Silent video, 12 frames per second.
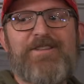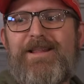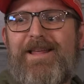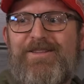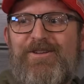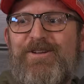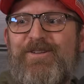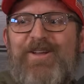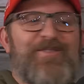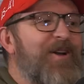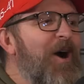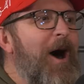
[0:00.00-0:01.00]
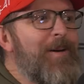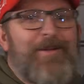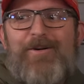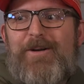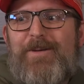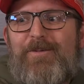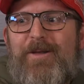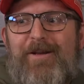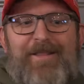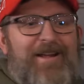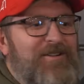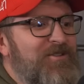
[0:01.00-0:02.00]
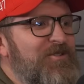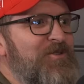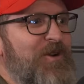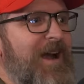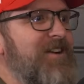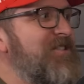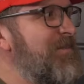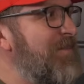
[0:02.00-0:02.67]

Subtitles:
was thinking like, dude, if Kamala would have been, we'd have like trashy